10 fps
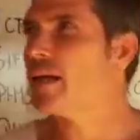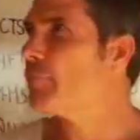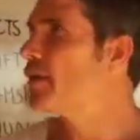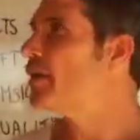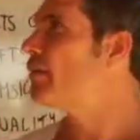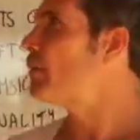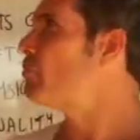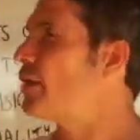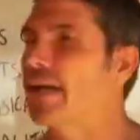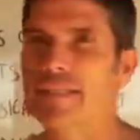I'm here at the
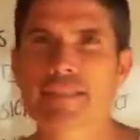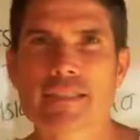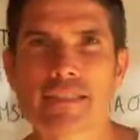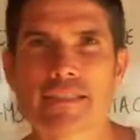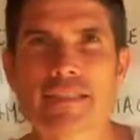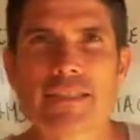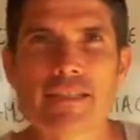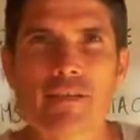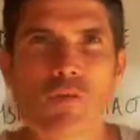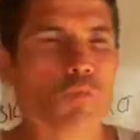practice.
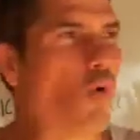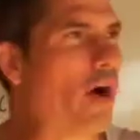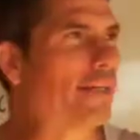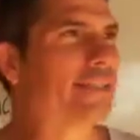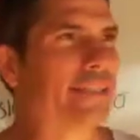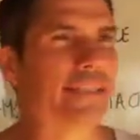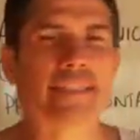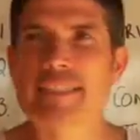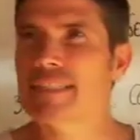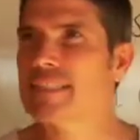
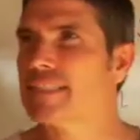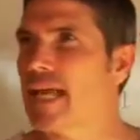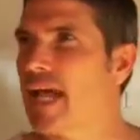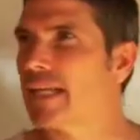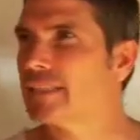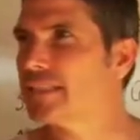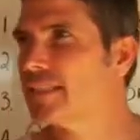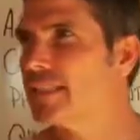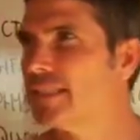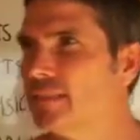YTT starts.
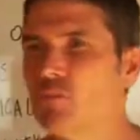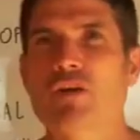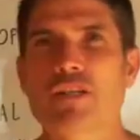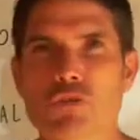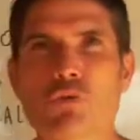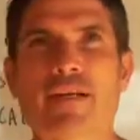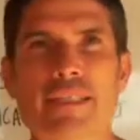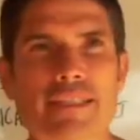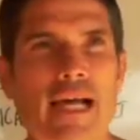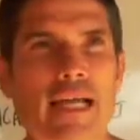It's already
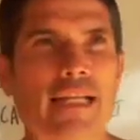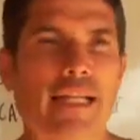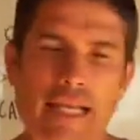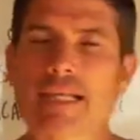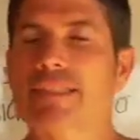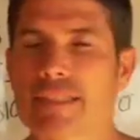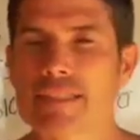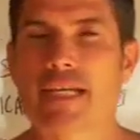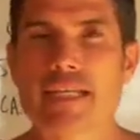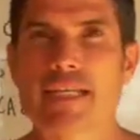started. It actually
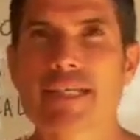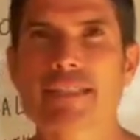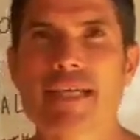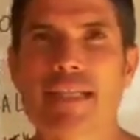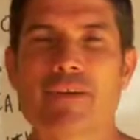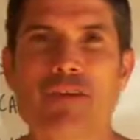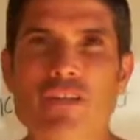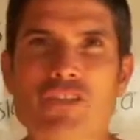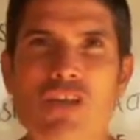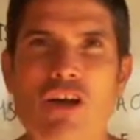started yesterday. They're on a
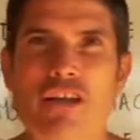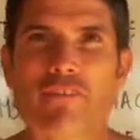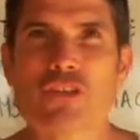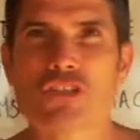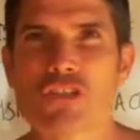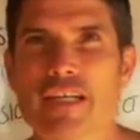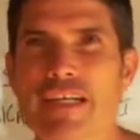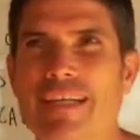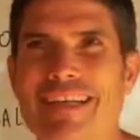silent retreat.